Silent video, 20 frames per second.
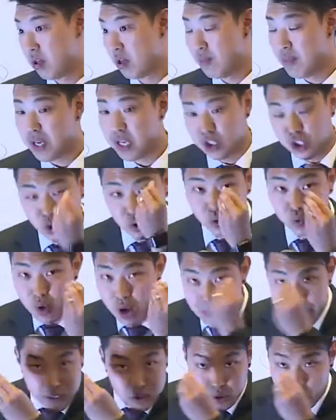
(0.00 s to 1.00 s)
because she was
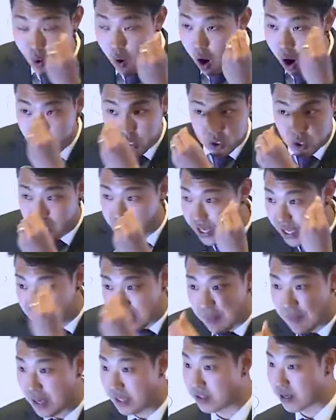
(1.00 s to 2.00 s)
rubbing so hard trying to get
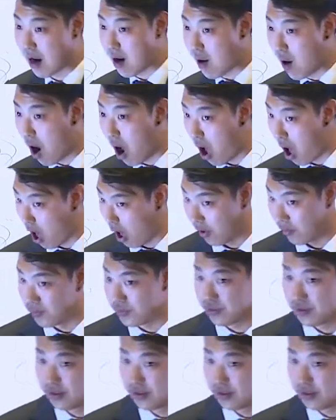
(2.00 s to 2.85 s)
that mascara off.